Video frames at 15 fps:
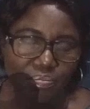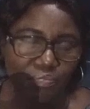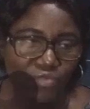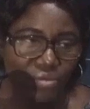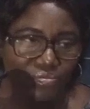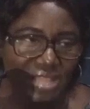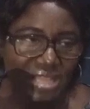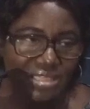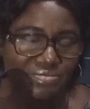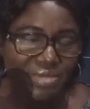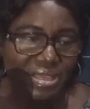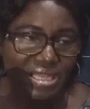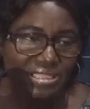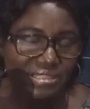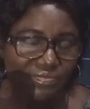From
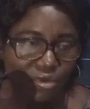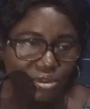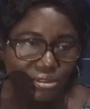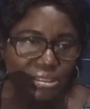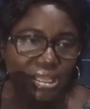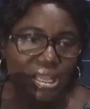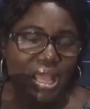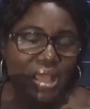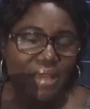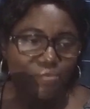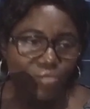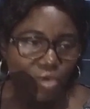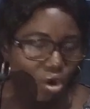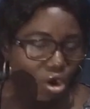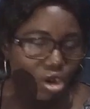taxpayers' fund
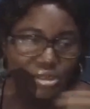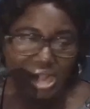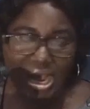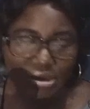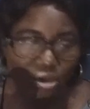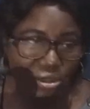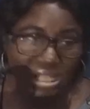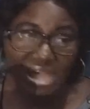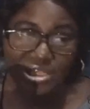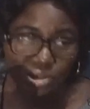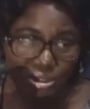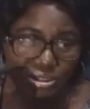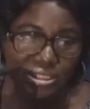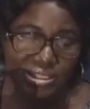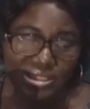and other
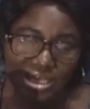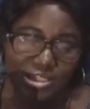sources,